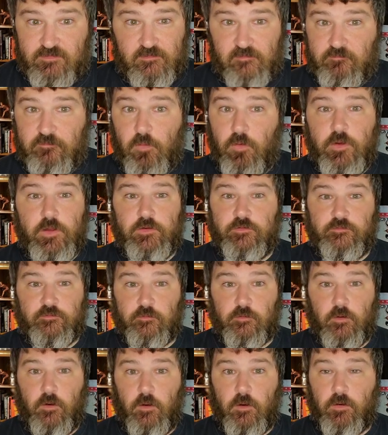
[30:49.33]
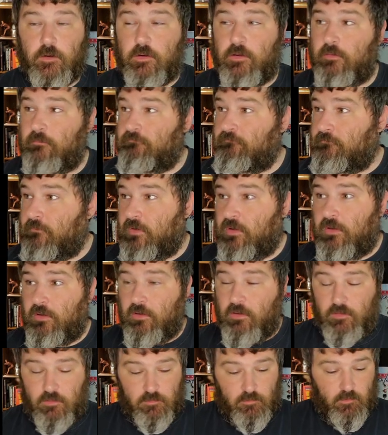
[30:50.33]
the Voyager arc,
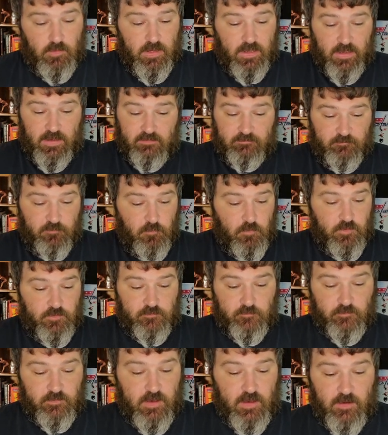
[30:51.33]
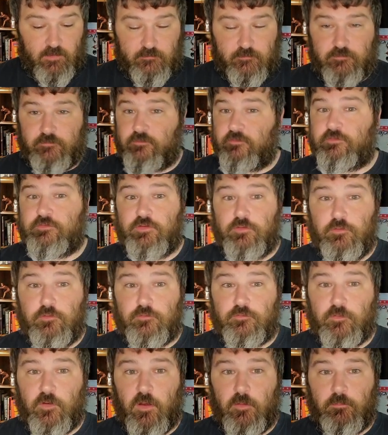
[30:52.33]
so I got Voyager characters to choose
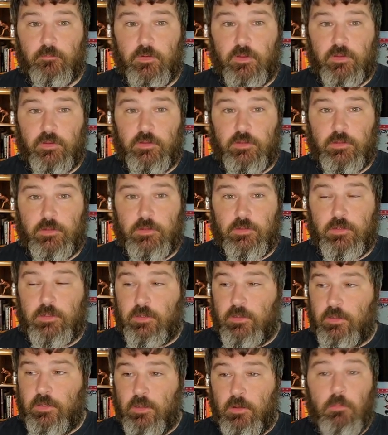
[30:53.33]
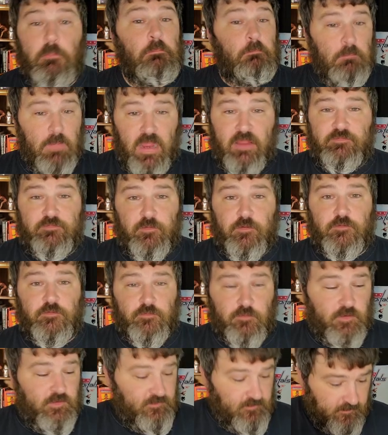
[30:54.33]
from, my first
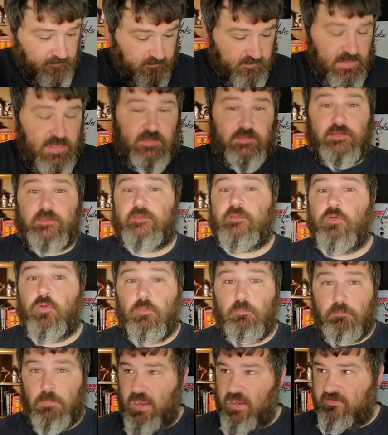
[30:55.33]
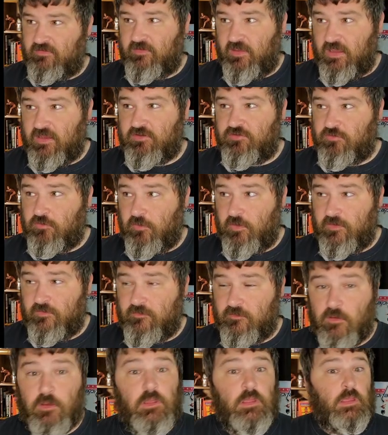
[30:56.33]
choice is Neelix. My second
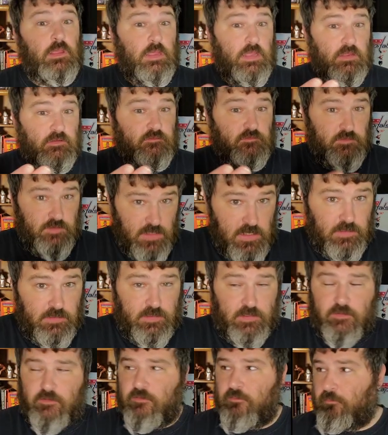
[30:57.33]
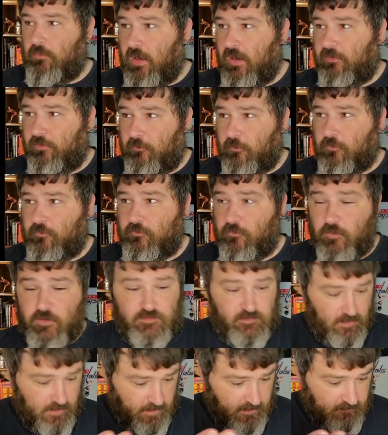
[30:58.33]
choice is Neelix. My third
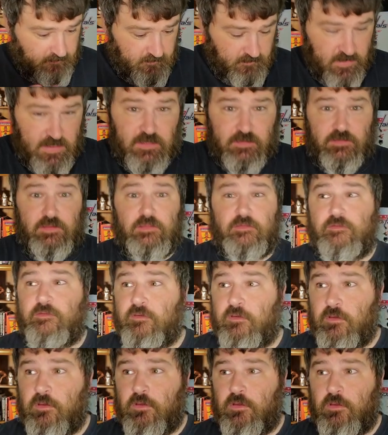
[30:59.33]
choice is Neelix.